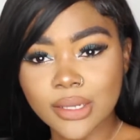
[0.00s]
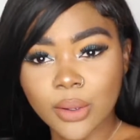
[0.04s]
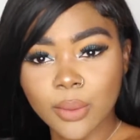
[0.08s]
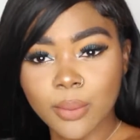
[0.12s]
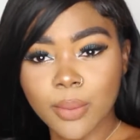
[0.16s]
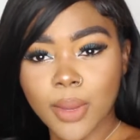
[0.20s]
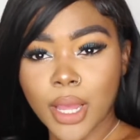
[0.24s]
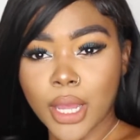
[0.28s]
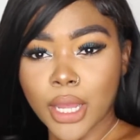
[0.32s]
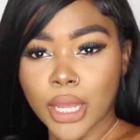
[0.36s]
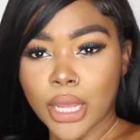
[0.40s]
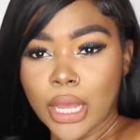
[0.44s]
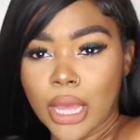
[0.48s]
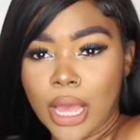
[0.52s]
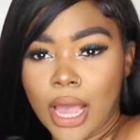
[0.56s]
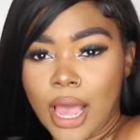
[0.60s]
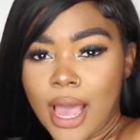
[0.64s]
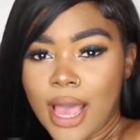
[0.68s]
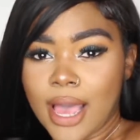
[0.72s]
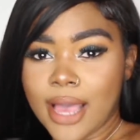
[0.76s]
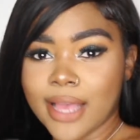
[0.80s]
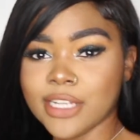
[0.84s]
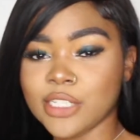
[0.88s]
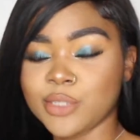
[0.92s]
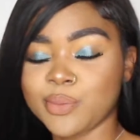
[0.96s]
Oh my
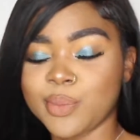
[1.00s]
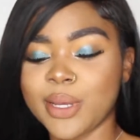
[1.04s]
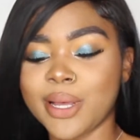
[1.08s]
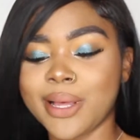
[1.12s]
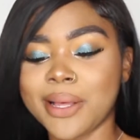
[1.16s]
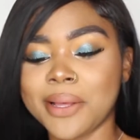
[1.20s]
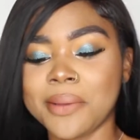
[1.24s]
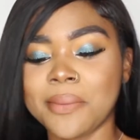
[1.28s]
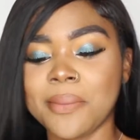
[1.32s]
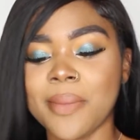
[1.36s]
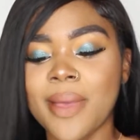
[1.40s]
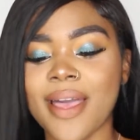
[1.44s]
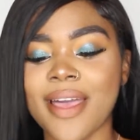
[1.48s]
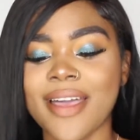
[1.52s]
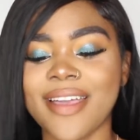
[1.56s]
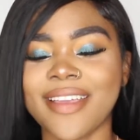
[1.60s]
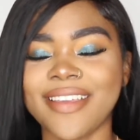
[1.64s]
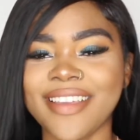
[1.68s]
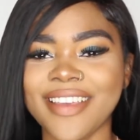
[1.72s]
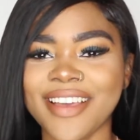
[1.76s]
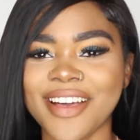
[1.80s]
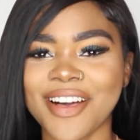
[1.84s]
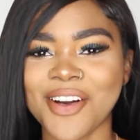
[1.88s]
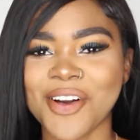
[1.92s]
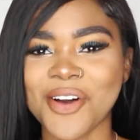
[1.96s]
gosh. But
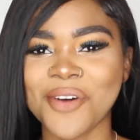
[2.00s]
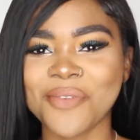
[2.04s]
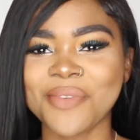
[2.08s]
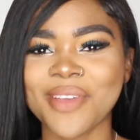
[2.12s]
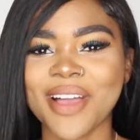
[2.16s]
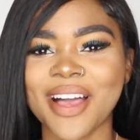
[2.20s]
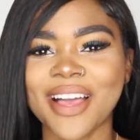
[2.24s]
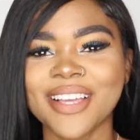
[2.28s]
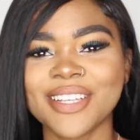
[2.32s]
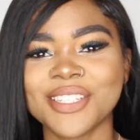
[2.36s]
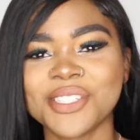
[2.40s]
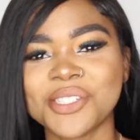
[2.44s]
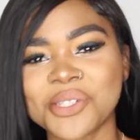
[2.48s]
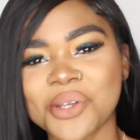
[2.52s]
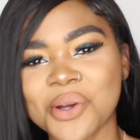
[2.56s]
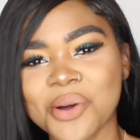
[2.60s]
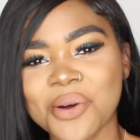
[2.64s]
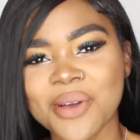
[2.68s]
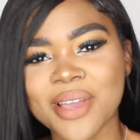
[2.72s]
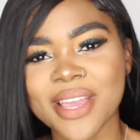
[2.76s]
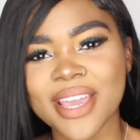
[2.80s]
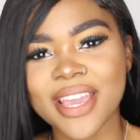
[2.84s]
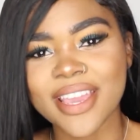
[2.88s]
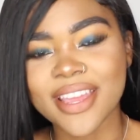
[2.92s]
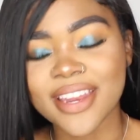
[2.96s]
yeah, I hope y'all
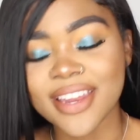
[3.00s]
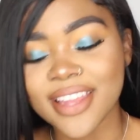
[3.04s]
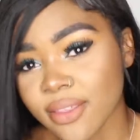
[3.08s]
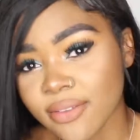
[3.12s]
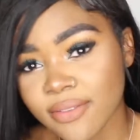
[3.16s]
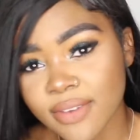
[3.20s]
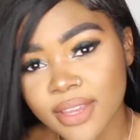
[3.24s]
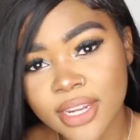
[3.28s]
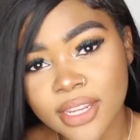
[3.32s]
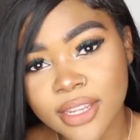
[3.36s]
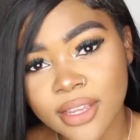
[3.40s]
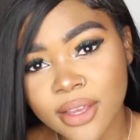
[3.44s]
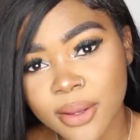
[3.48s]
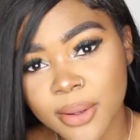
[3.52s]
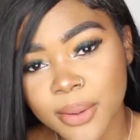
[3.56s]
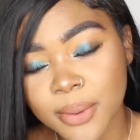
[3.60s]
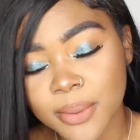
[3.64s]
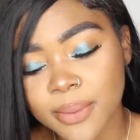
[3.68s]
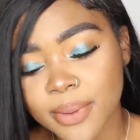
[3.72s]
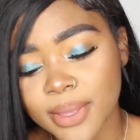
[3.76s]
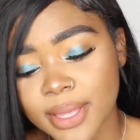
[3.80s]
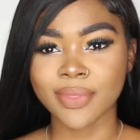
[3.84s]
enjoyed the video.